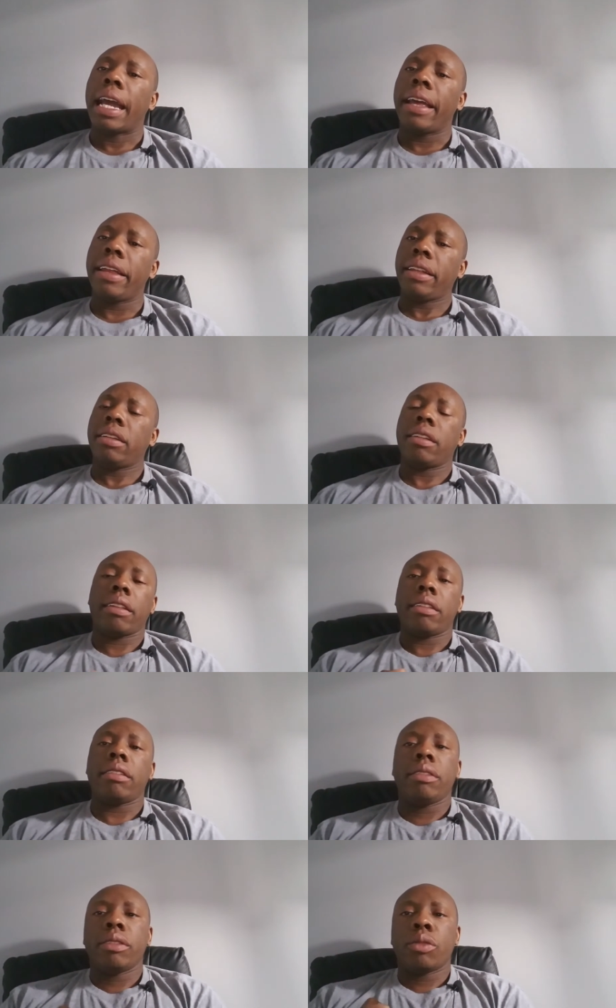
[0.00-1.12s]
and
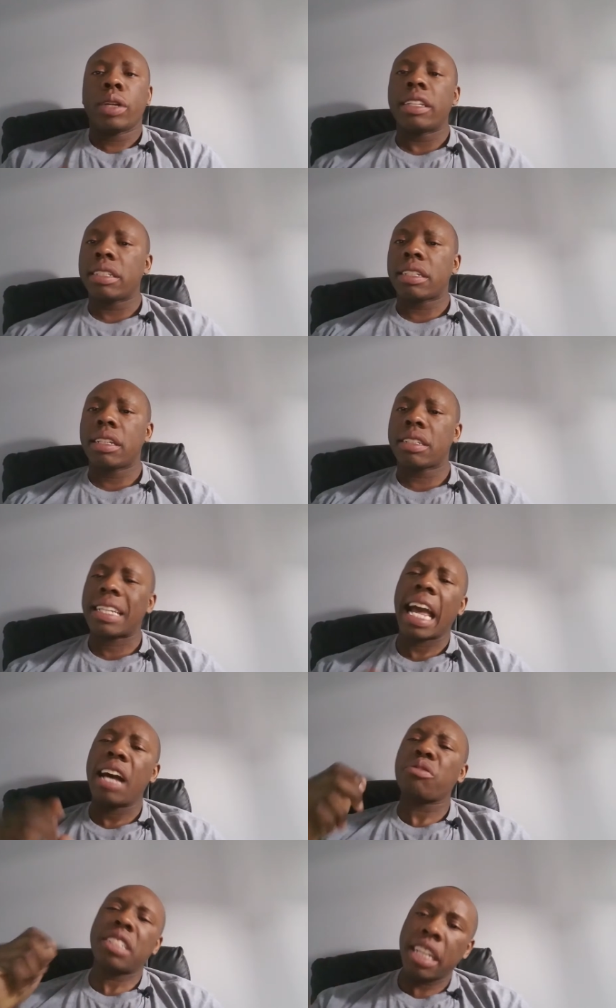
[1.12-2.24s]
you know, one of these kids says,
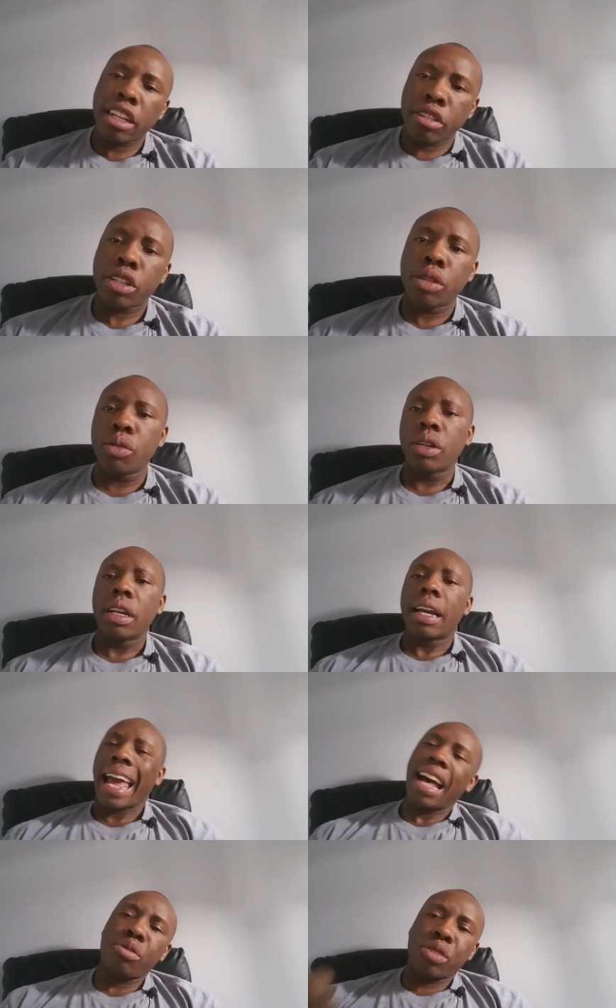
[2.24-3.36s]
"How dare you?
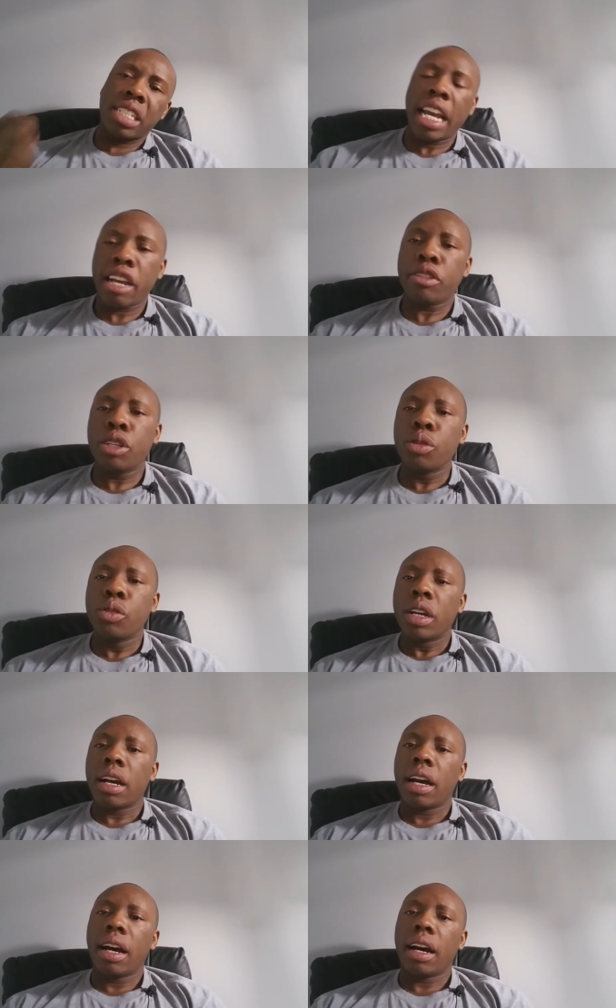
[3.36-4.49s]
How dare you?
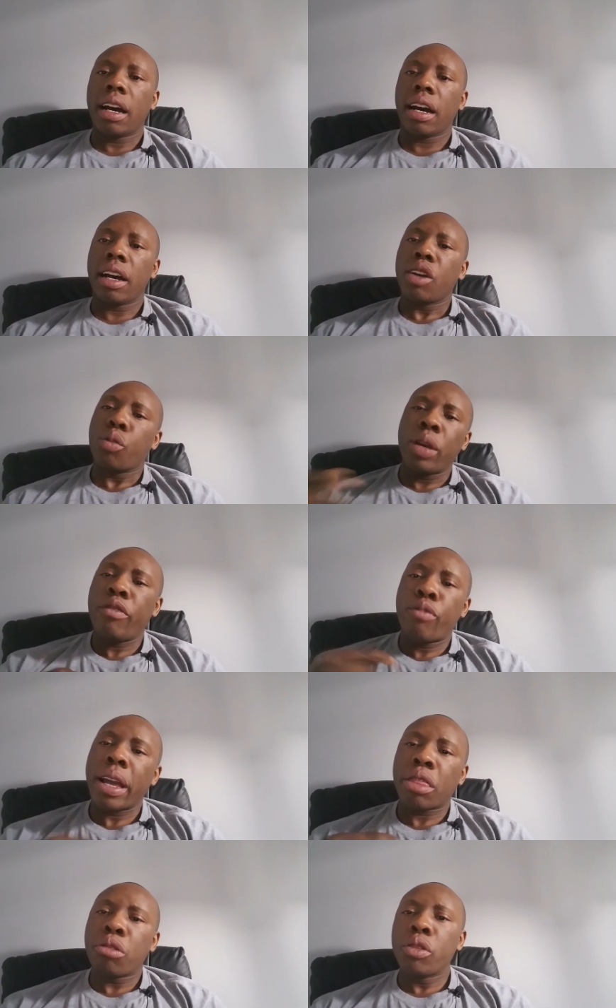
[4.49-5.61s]
Uh, uh, we've
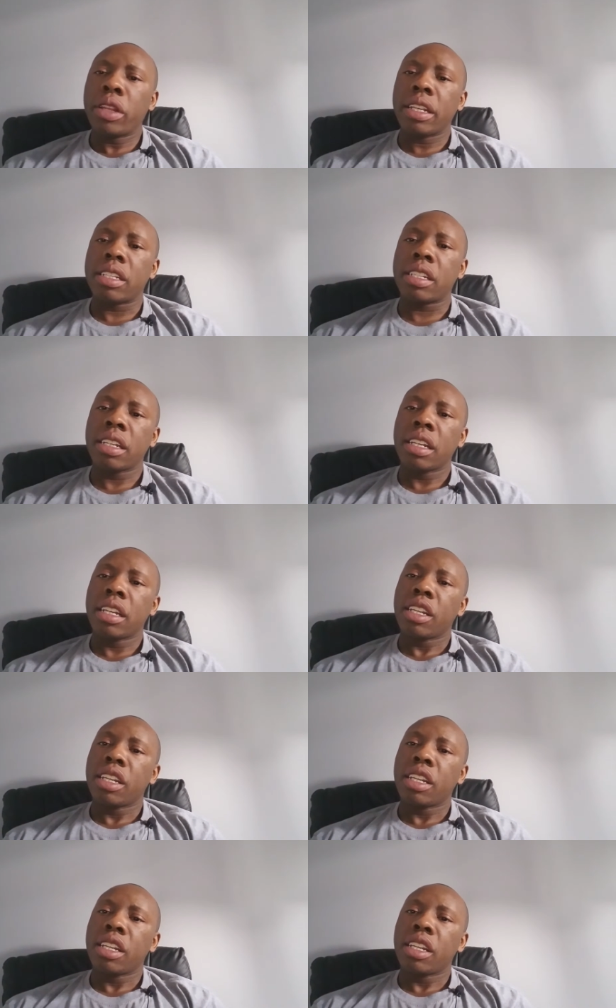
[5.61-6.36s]
went through this.